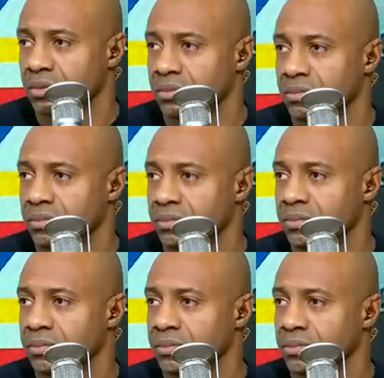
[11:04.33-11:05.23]

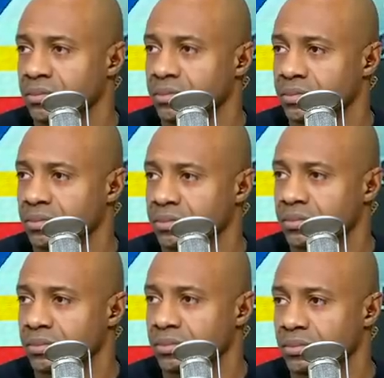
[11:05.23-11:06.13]

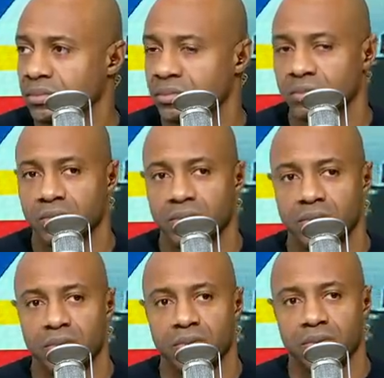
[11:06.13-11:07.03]

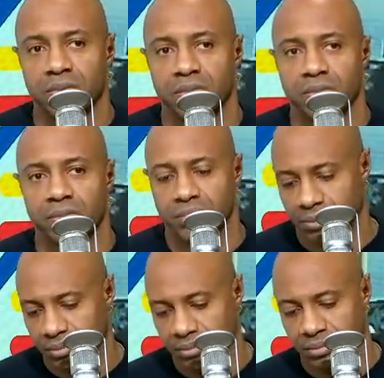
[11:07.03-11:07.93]

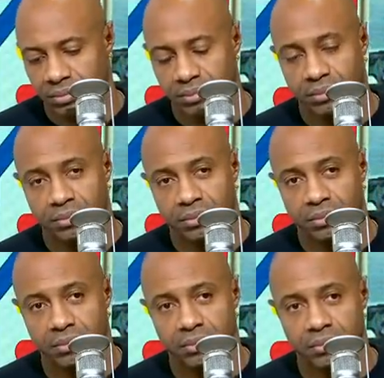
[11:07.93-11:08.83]

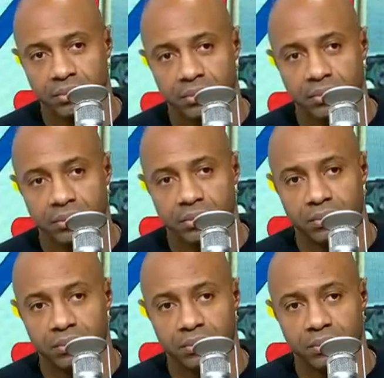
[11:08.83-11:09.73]

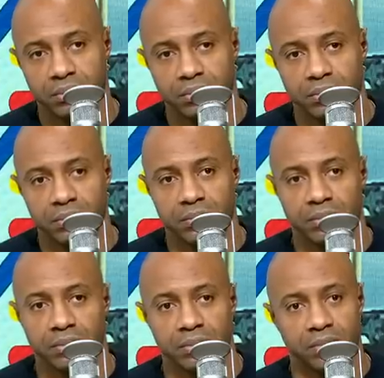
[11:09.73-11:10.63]

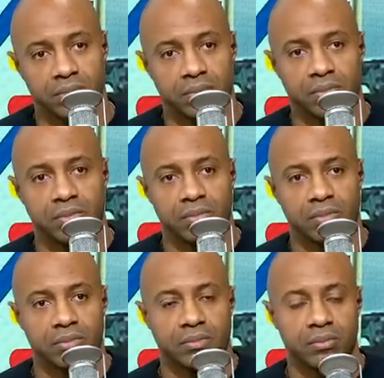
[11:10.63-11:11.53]

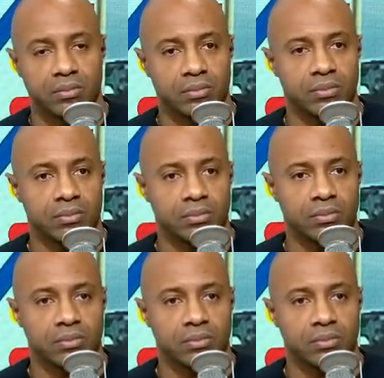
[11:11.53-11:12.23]
No words are spoken by the person on screen.